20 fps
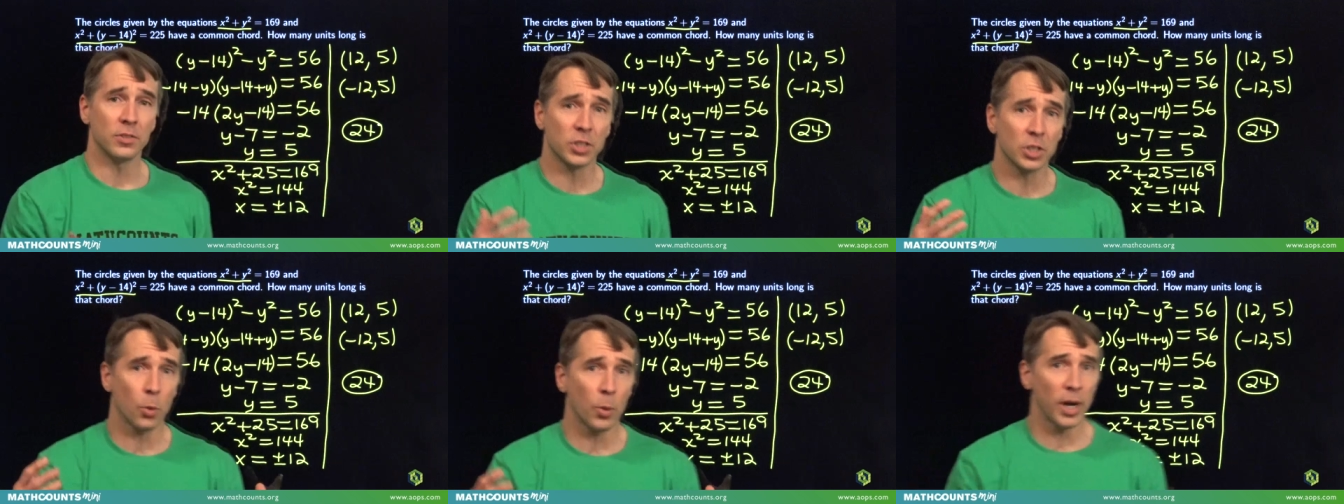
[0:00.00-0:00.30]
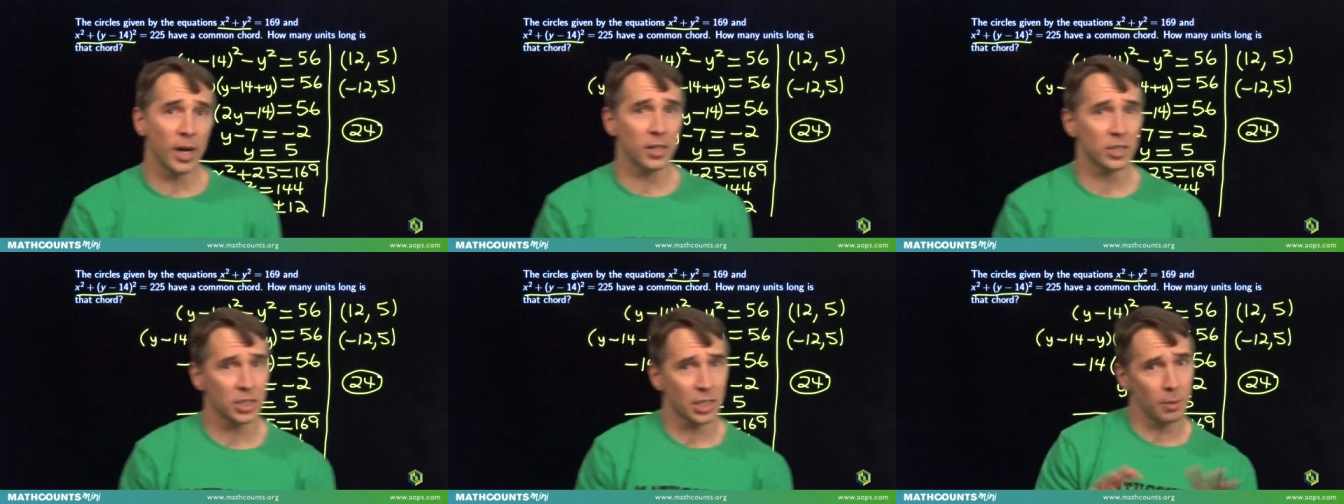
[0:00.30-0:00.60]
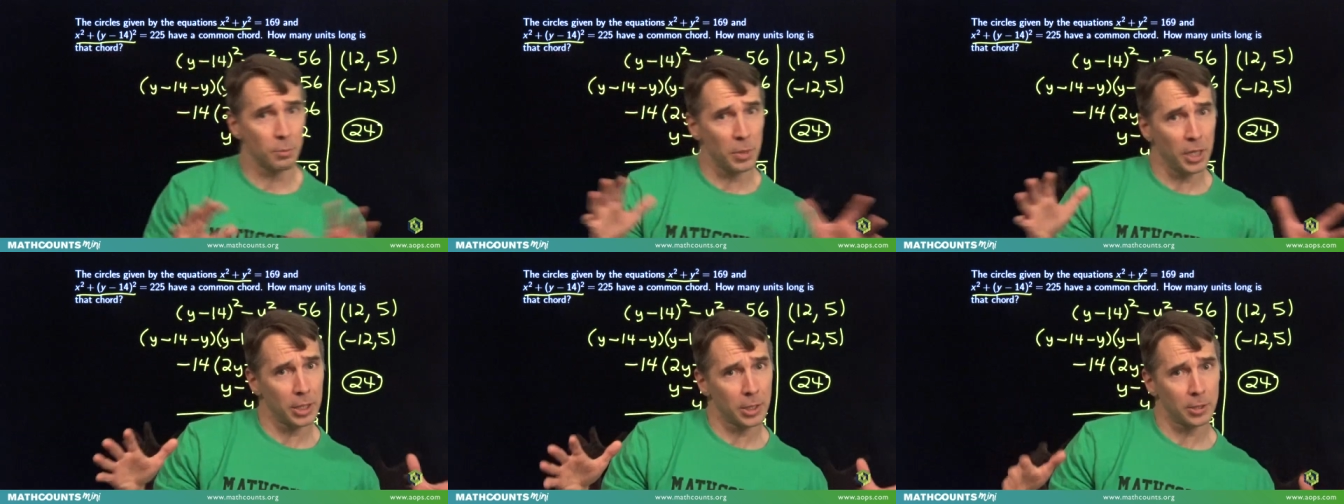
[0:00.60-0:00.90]
squares
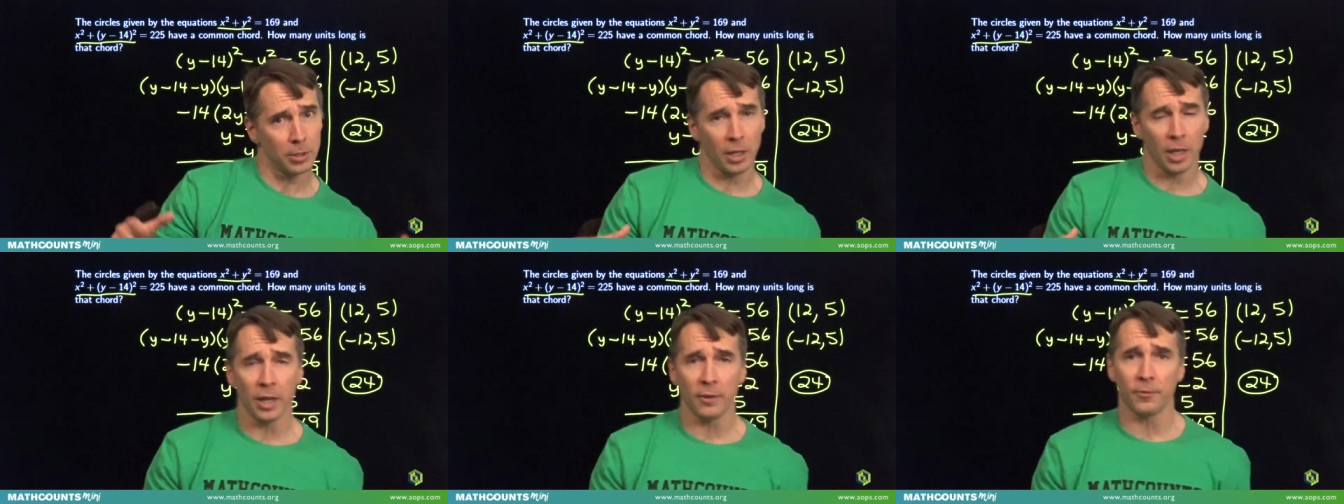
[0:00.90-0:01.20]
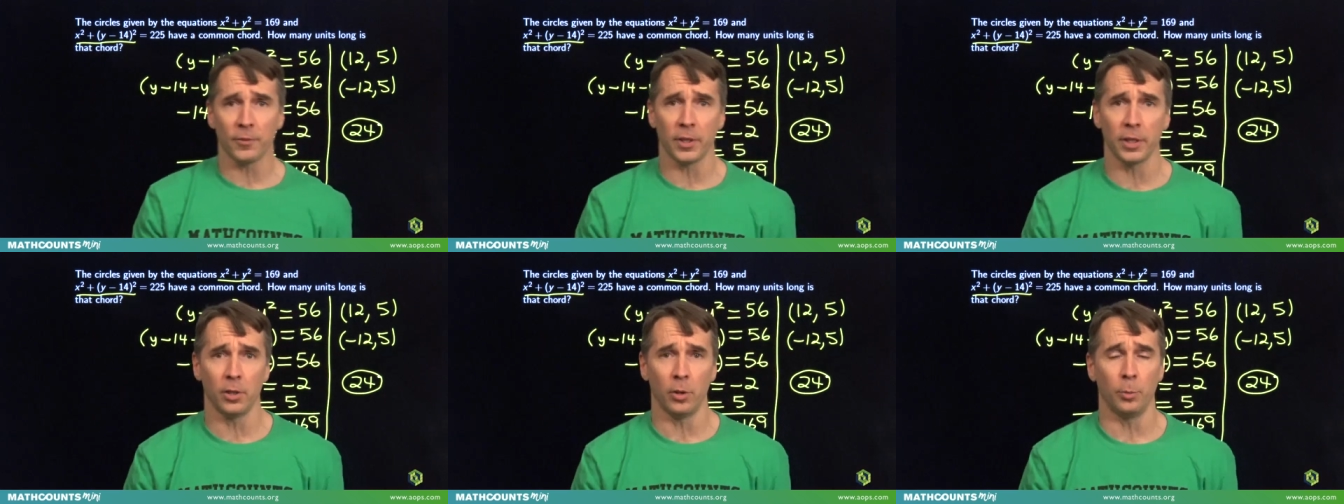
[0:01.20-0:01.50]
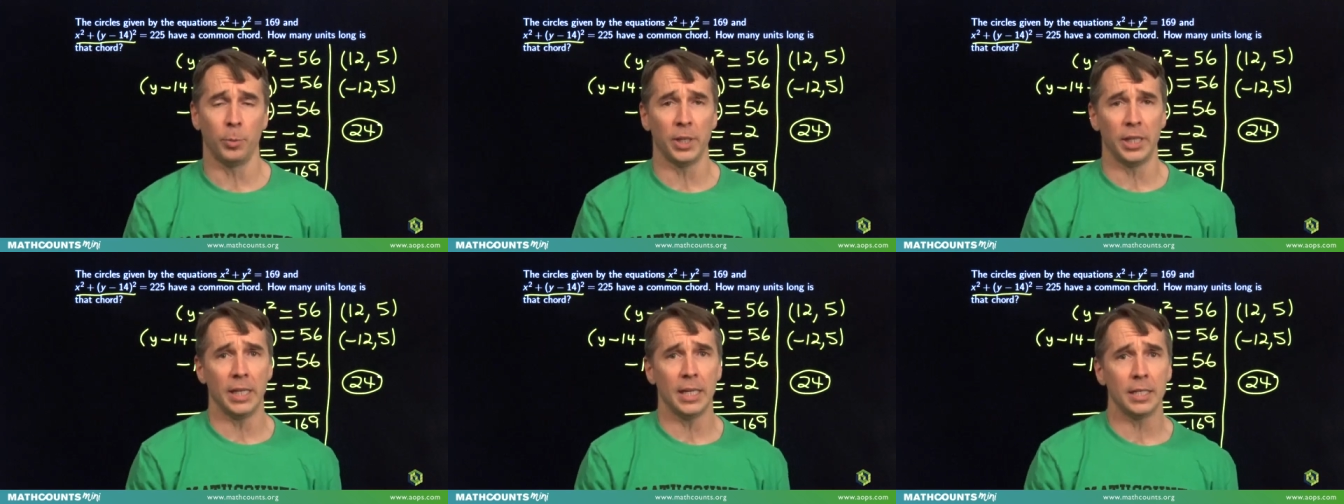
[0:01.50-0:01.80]
can make your life a little
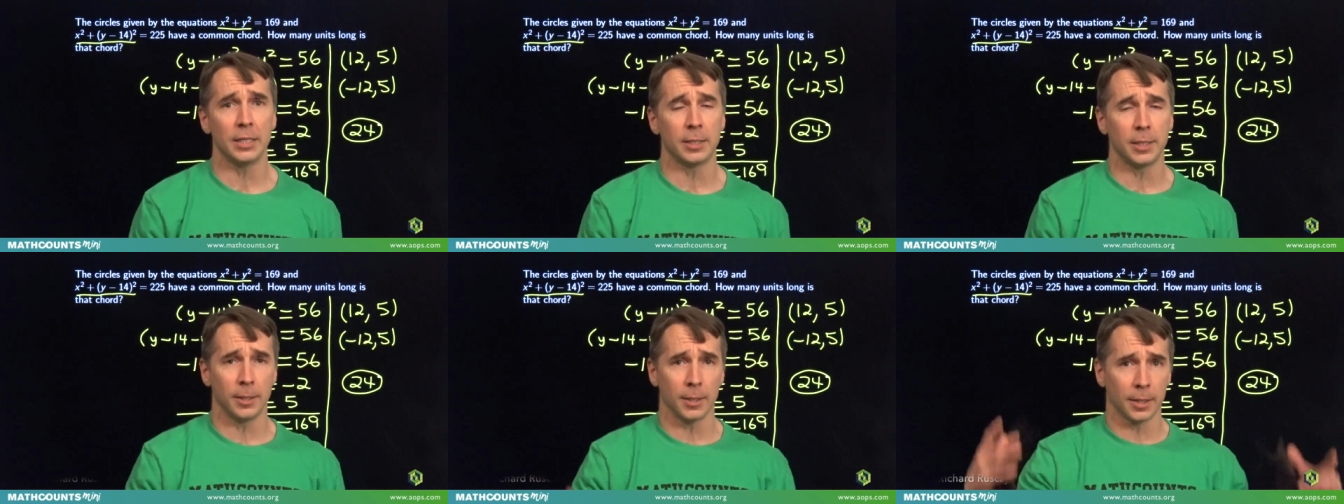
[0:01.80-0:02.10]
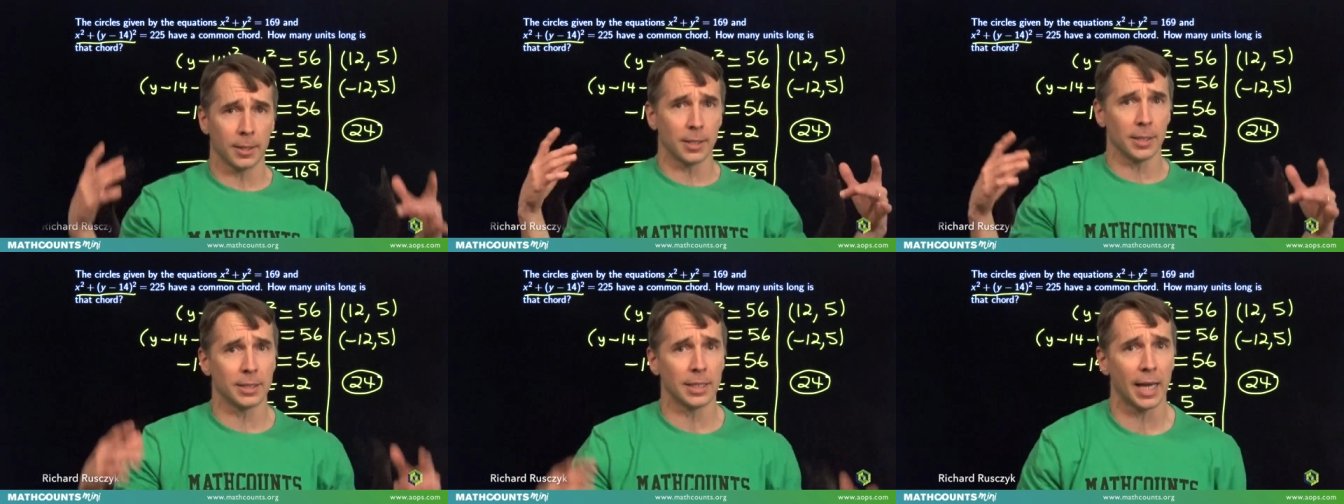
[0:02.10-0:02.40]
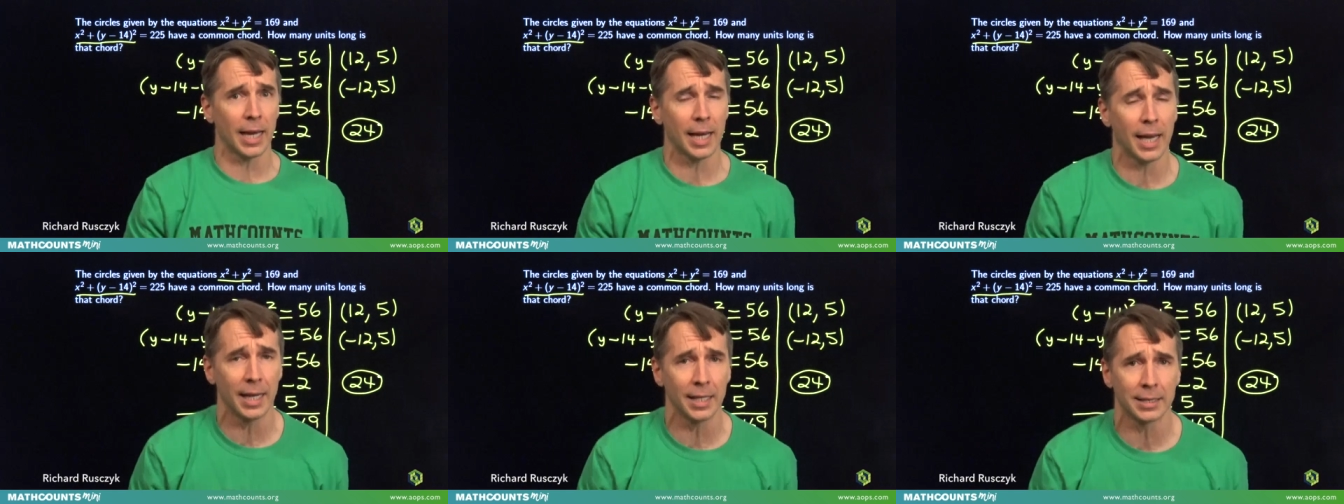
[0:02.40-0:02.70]
bit easier, because
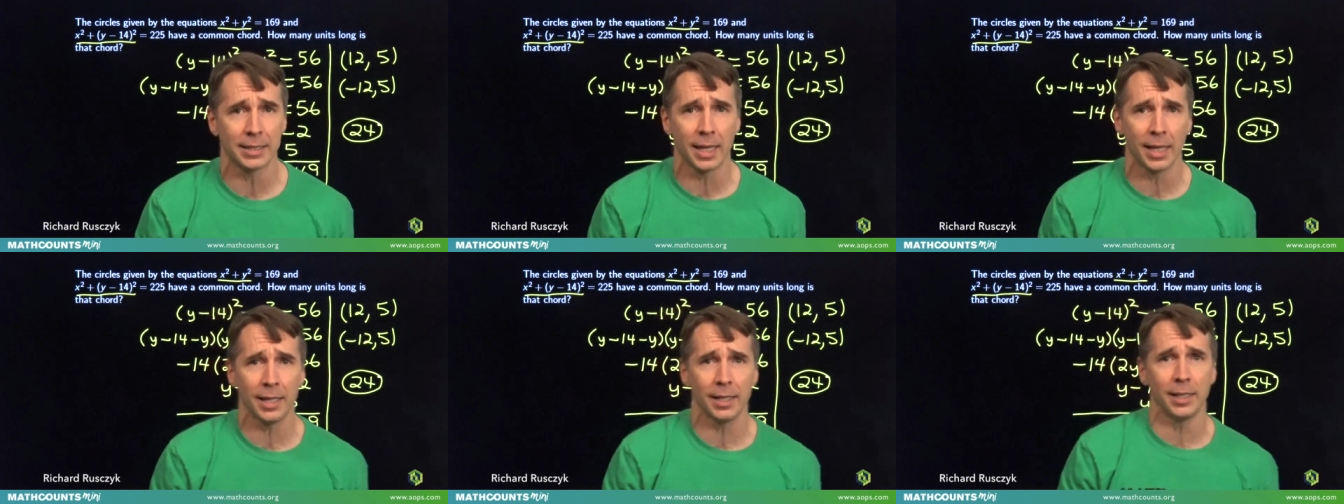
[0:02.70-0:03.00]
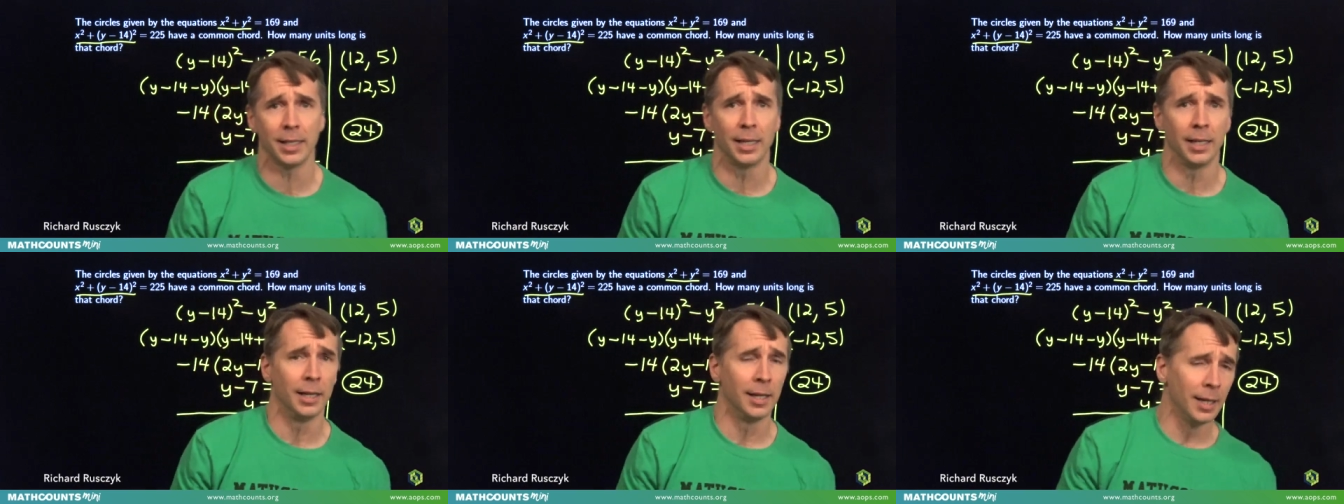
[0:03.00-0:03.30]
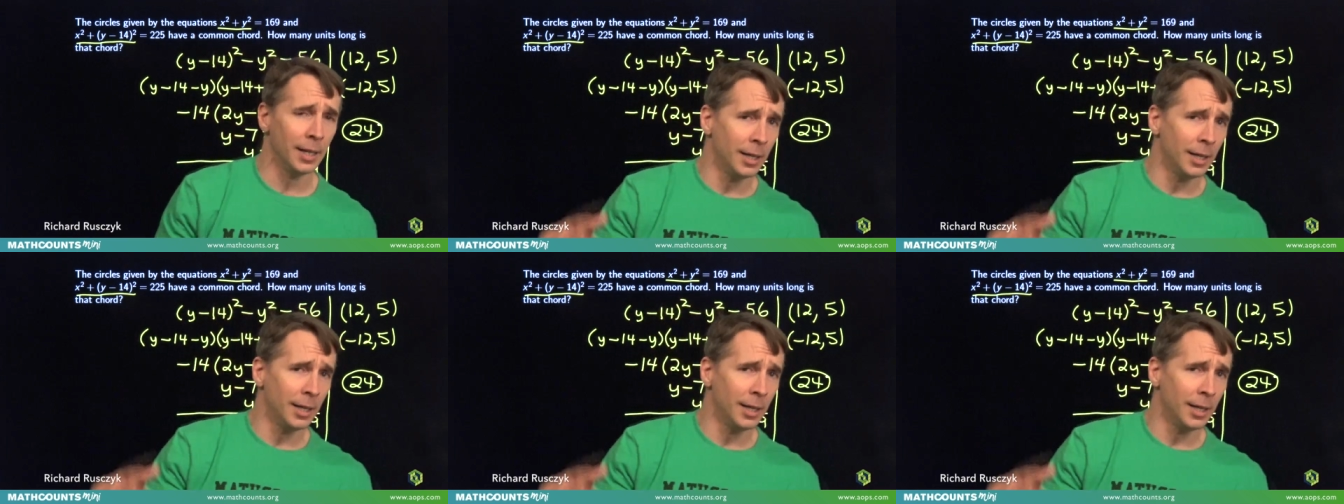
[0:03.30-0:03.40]
I got to tell you,